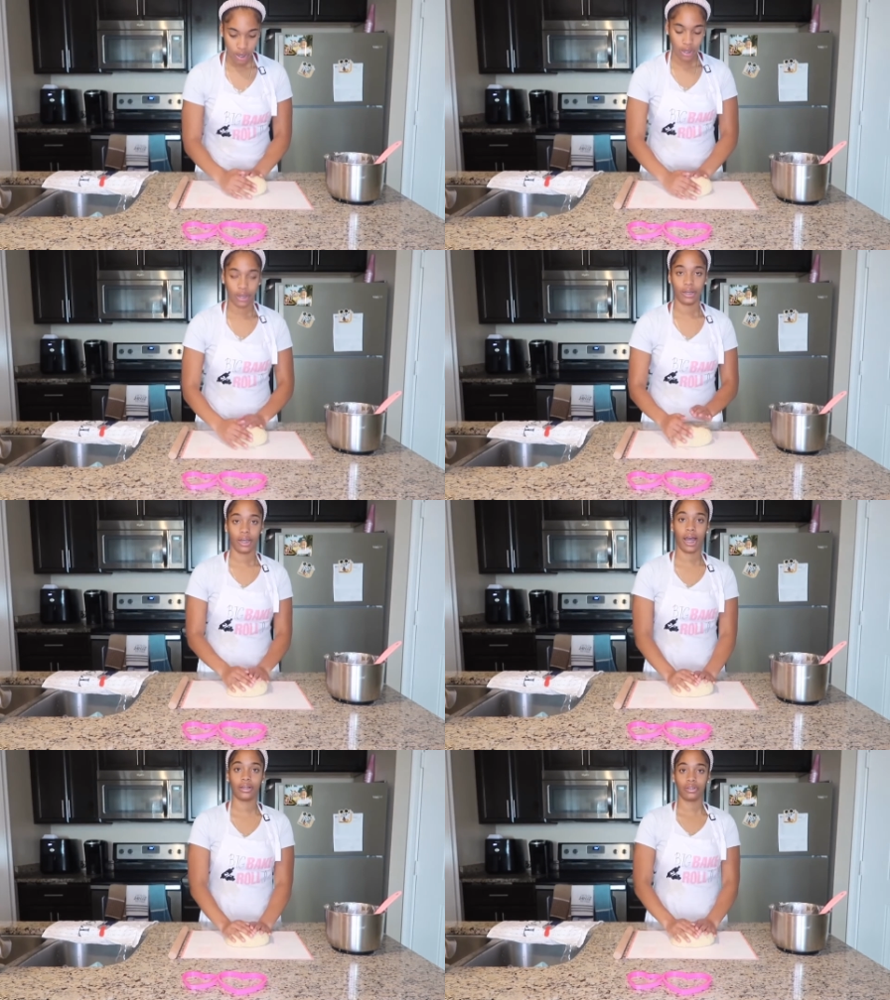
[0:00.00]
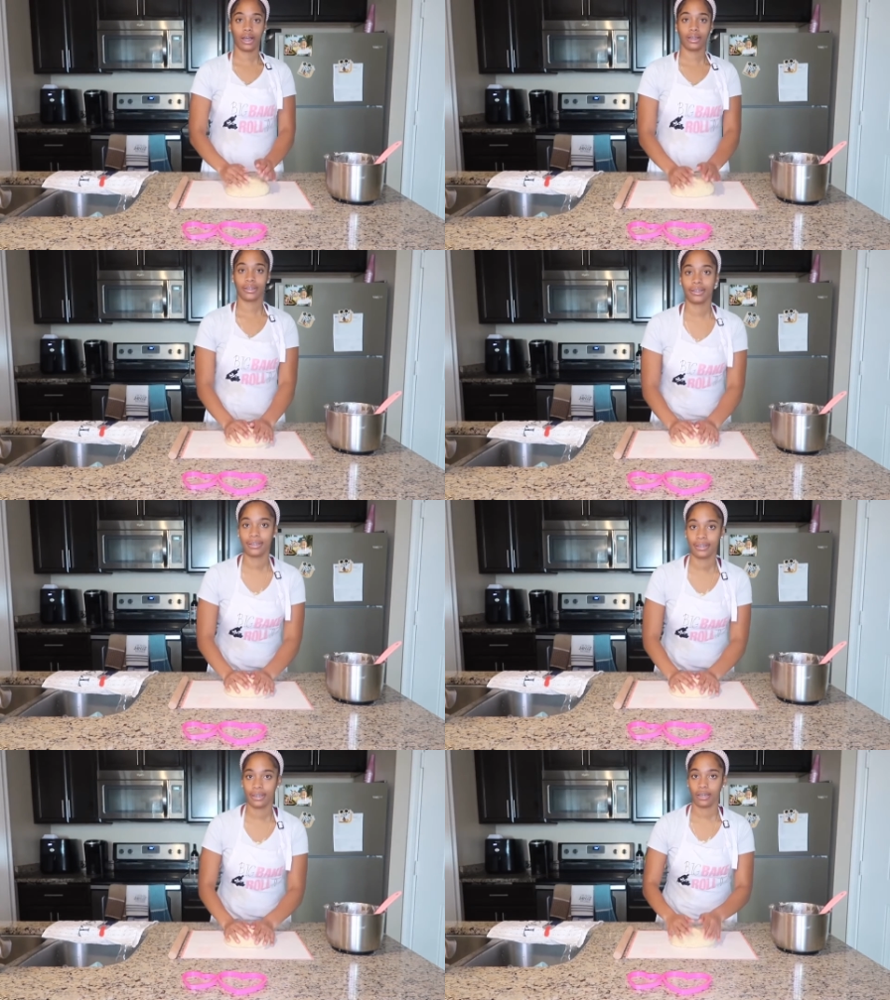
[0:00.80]
And then as you guys can
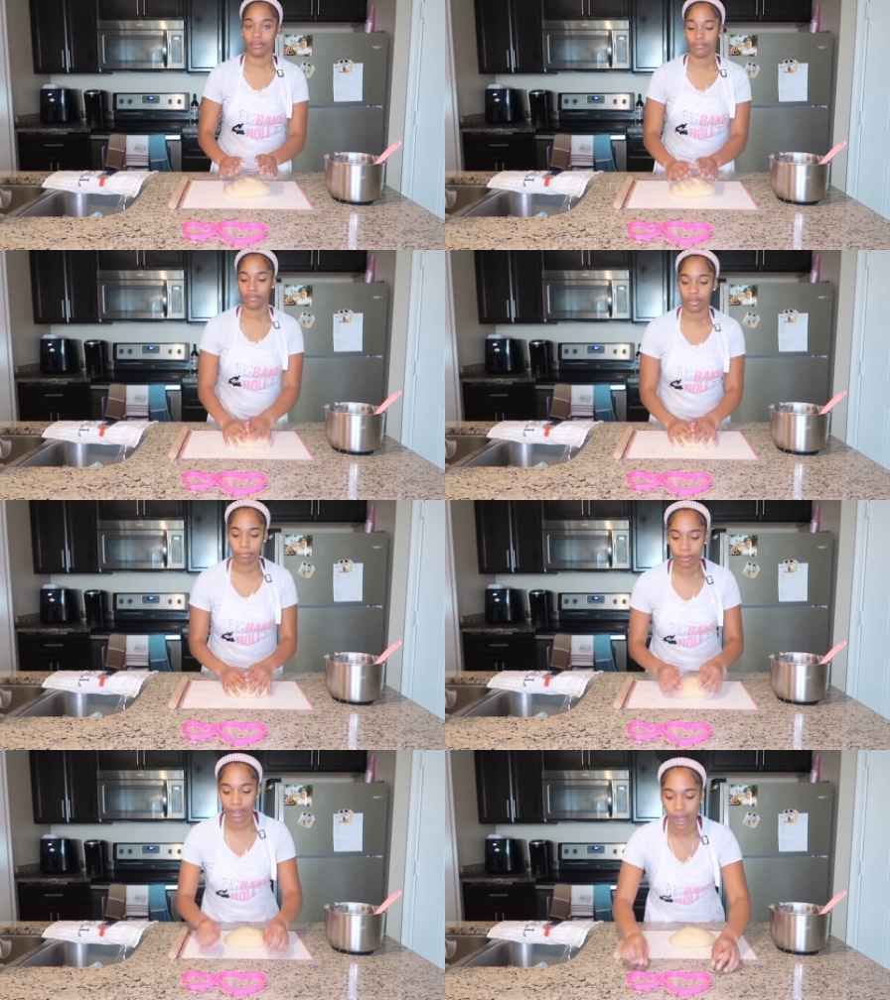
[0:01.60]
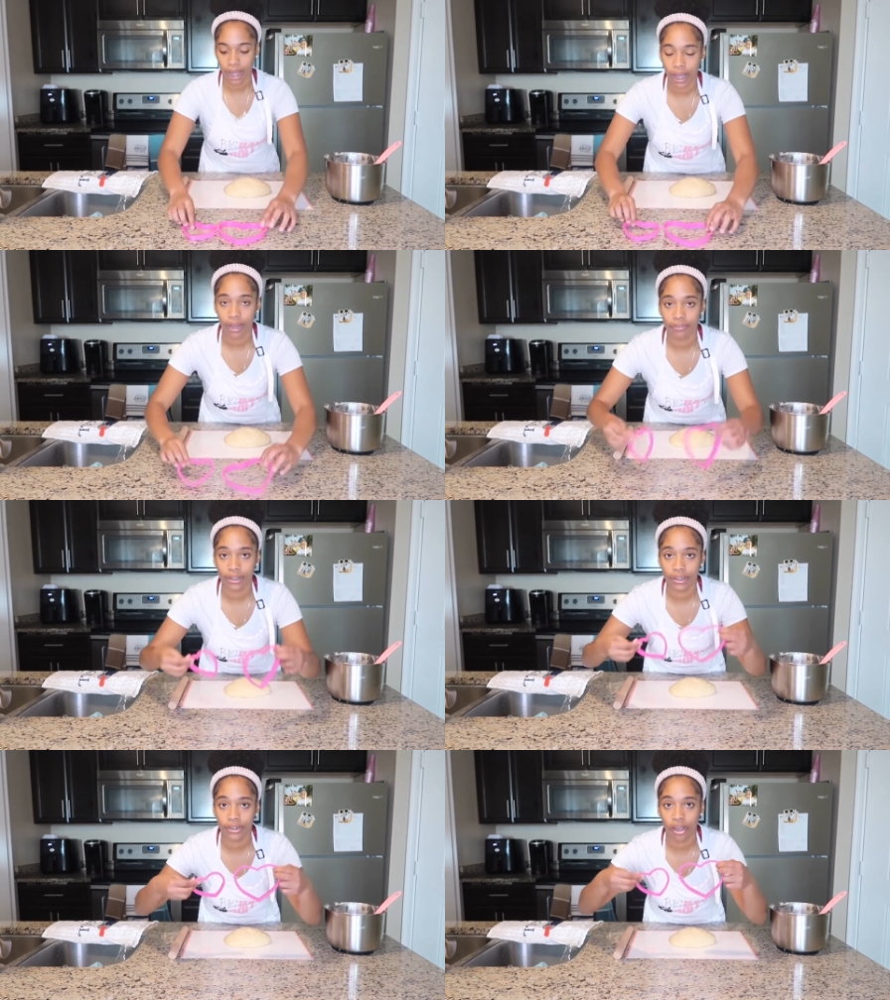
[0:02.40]
see in front of me, I have
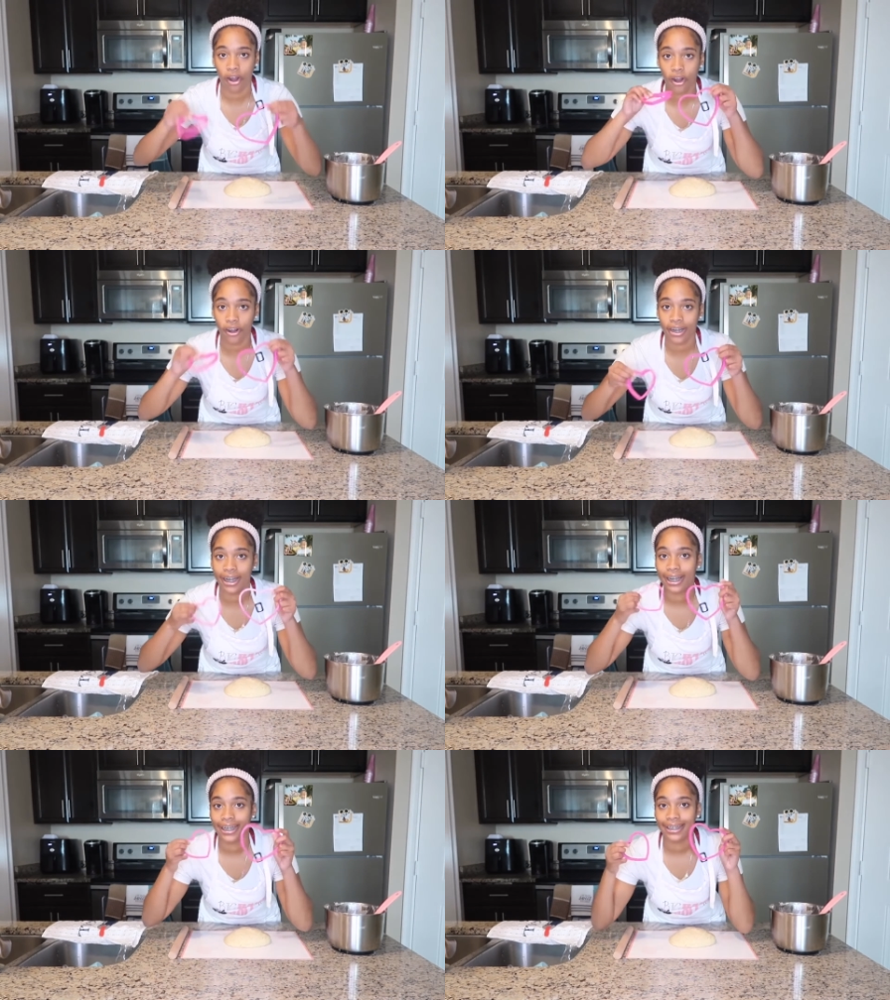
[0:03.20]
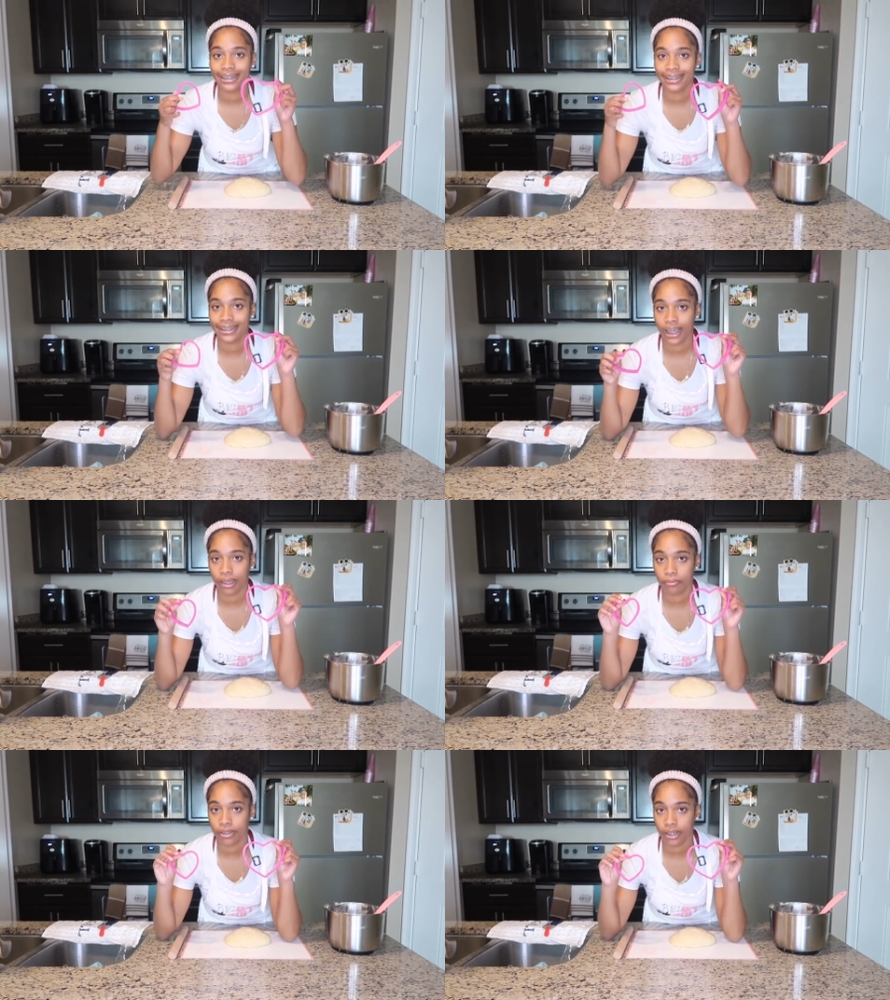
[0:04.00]
these
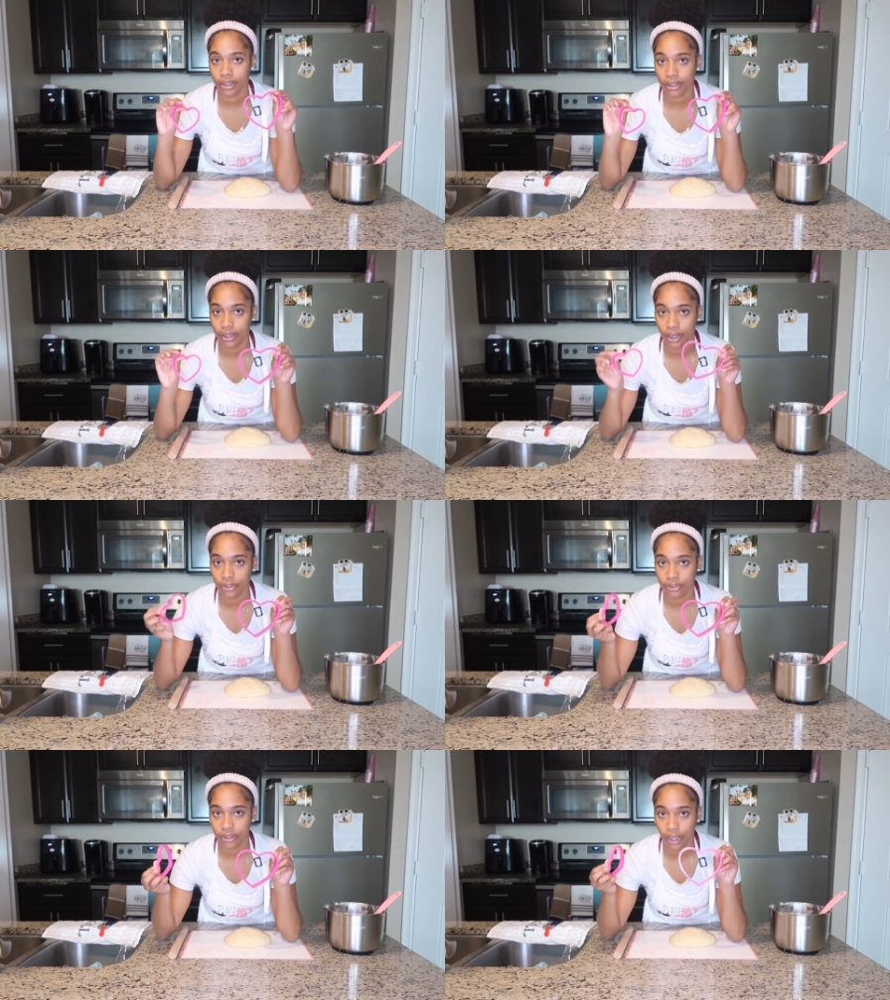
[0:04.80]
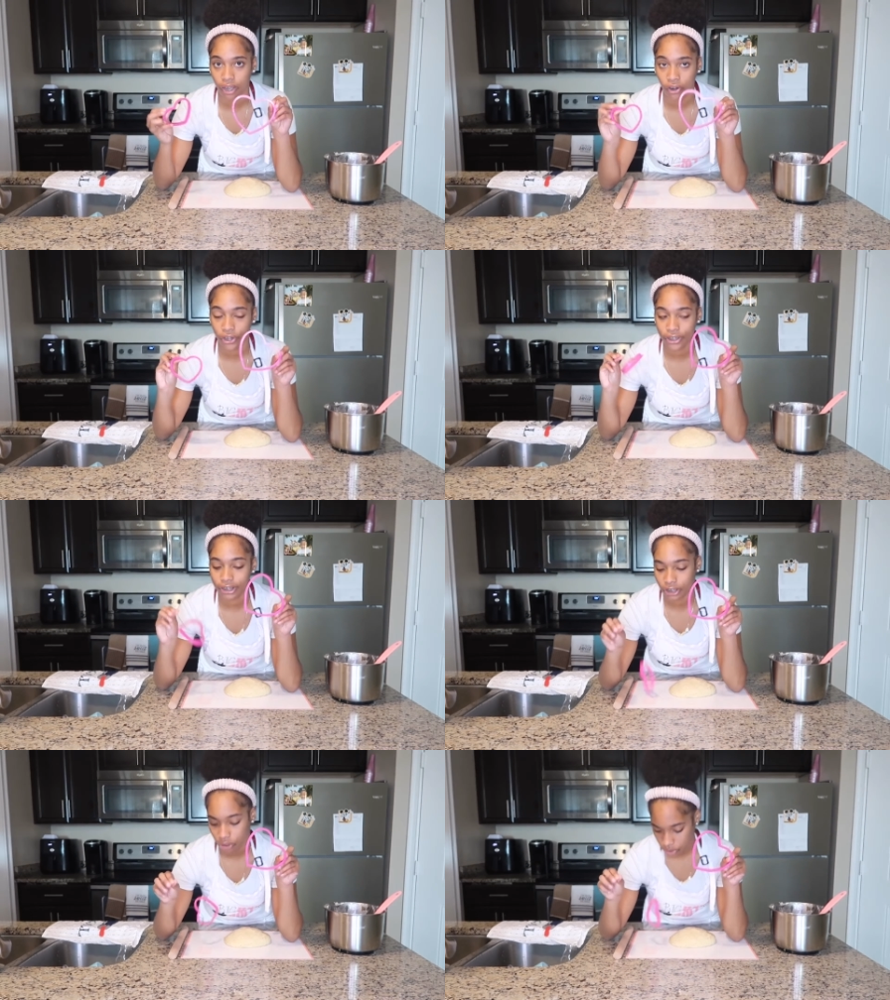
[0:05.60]
heart-shaped cookie cutters. They are
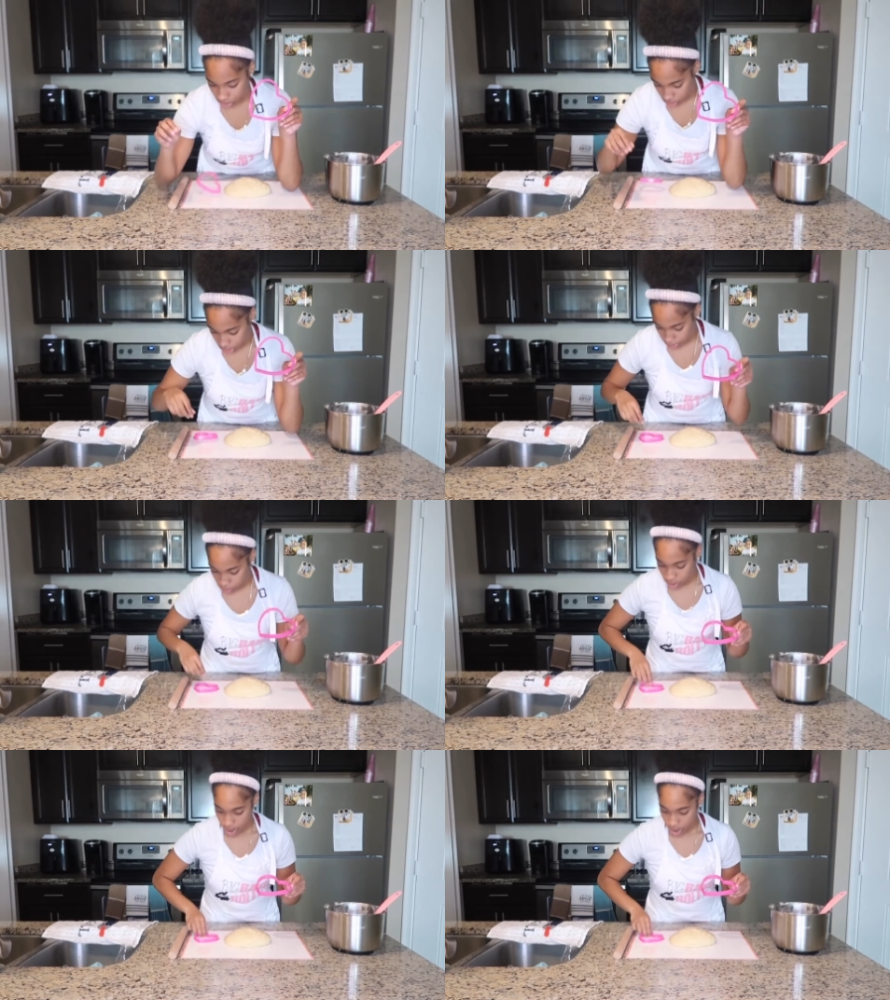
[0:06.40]
so adorable.